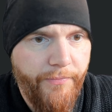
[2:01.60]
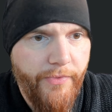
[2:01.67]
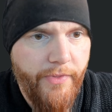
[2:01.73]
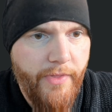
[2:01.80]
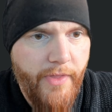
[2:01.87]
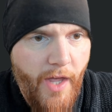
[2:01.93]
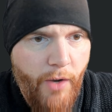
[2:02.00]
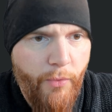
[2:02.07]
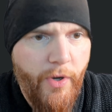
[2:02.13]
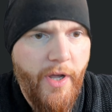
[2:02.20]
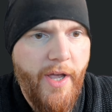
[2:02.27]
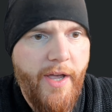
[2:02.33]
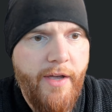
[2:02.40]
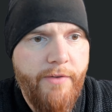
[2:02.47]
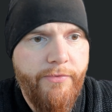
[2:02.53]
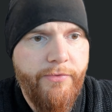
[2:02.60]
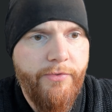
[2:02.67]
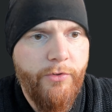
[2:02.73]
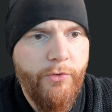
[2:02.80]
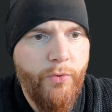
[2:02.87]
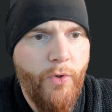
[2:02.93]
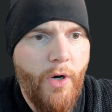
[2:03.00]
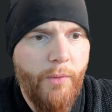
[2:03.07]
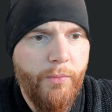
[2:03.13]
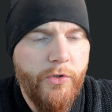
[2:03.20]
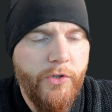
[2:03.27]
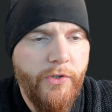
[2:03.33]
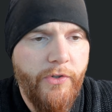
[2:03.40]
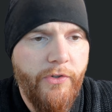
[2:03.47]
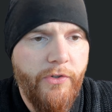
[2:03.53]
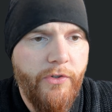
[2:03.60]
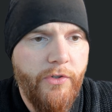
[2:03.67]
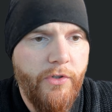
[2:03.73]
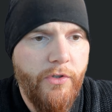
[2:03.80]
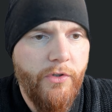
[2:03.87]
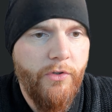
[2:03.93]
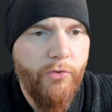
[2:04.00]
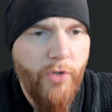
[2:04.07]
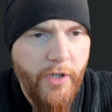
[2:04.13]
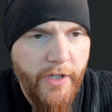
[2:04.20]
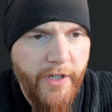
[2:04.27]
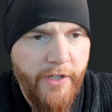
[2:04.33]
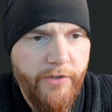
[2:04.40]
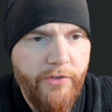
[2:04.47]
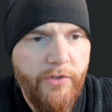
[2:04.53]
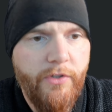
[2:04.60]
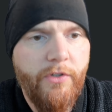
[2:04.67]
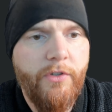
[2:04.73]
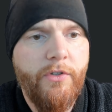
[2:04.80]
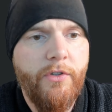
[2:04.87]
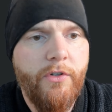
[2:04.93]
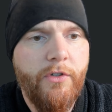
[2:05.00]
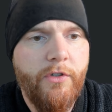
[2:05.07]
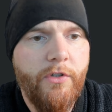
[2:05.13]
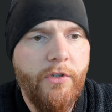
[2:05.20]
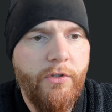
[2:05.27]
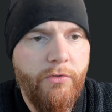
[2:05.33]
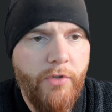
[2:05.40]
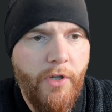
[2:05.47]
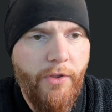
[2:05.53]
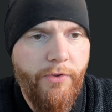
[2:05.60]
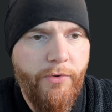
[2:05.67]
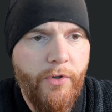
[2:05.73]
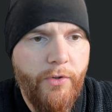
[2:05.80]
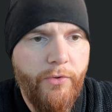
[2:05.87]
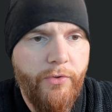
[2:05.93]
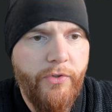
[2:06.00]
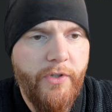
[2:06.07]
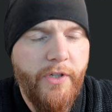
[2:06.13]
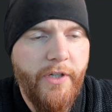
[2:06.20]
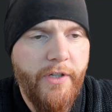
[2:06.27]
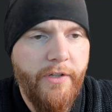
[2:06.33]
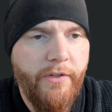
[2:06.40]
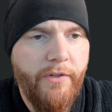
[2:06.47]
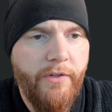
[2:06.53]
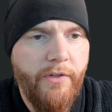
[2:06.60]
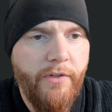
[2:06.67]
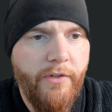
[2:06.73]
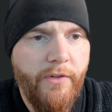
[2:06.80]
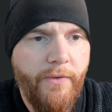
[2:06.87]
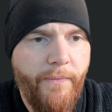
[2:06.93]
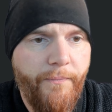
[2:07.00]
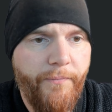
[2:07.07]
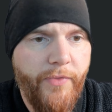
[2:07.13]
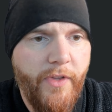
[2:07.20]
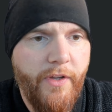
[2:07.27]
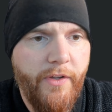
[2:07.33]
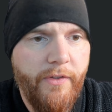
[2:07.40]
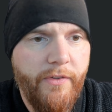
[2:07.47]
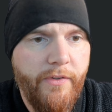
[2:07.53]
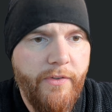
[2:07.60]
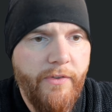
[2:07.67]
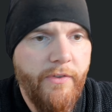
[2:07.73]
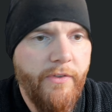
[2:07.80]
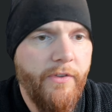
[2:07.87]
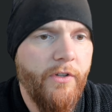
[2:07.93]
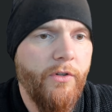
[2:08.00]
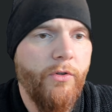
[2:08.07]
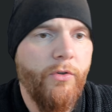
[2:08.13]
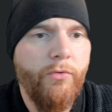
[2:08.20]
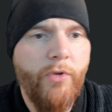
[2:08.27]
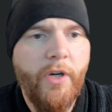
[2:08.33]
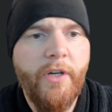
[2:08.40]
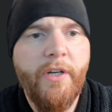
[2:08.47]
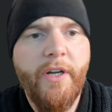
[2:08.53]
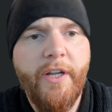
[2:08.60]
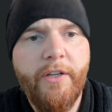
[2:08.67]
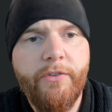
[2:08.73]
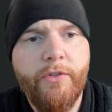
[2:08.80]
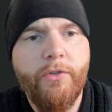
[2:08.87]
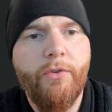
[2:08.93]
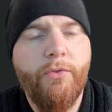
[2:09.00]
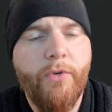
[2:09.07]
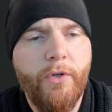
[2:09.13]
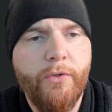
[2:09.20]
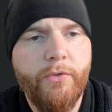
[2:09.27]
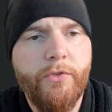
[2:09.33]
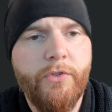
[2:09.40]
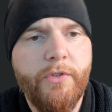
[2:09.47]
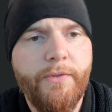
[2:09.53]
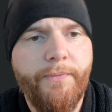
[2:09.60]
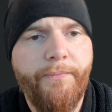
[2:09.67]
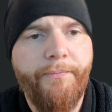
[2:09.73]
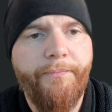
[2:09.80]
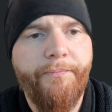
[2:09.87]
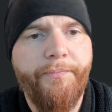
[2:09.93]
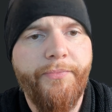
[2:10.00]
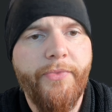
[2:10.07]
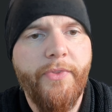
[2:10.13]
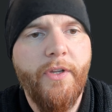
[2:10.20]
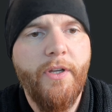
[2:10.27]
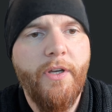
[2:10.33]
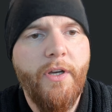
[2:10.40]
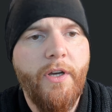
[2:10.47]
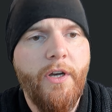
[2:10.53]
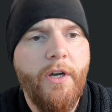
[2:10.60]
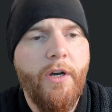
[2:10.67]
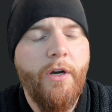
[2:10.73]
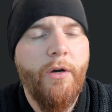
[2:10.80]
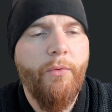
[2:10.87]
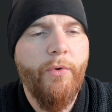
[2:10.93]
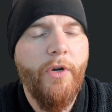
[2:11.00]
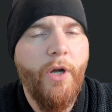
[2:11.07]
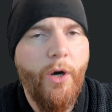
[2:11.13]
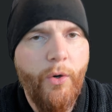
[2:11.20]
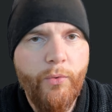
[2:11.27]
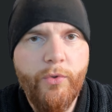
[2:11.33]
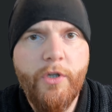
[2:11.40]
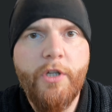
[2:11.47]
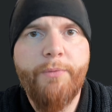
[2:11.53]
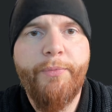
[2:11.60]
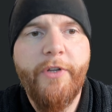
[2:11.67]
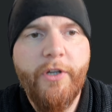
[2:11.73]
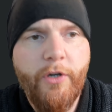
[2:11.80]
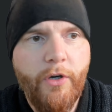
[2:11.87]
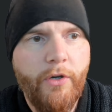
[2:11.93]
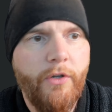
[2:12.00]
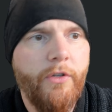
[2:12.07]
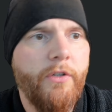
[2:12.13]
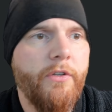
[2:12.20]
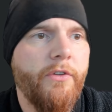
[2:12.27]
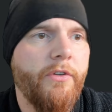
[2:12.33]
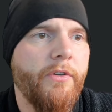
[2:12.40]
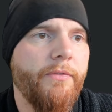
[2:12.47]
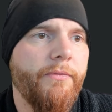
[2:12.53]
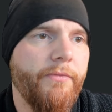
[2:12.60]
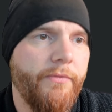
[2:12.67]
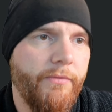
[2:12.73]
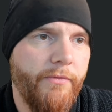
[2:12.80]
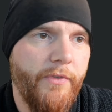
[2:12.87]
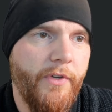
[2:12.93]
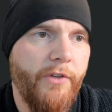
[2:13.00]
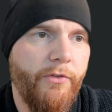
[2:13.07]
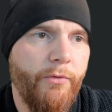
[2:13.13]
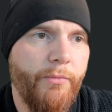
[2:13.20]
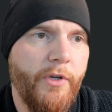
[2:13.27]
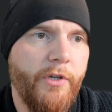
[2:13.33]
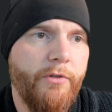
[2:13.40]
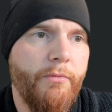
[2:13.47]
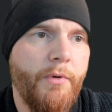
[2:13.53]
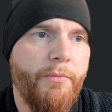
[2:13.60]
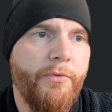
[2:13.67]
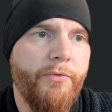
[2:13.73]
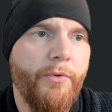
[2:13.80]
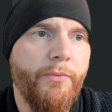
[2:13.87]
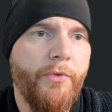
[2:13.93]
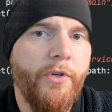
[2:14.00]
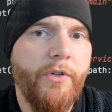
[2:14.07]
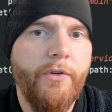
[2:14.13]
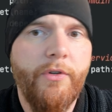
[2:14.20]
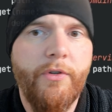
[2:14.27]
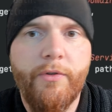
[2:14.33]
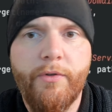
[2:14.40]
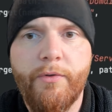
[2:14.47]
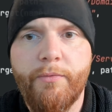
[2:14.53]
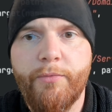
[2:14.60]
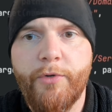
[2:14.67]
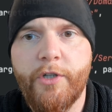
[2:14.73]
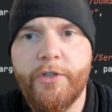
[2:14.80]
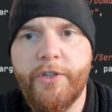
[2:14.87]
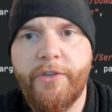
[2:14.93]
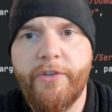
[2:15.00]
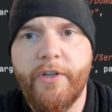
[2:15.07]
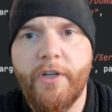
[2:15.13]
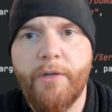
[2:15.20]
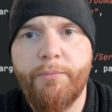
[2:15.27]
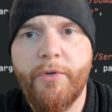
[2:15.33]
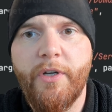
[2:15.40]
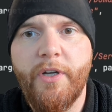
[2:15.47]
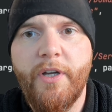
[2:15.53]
now I have two options, run async or run throws. And the run async throws will only be called, as you might remember from the project setup,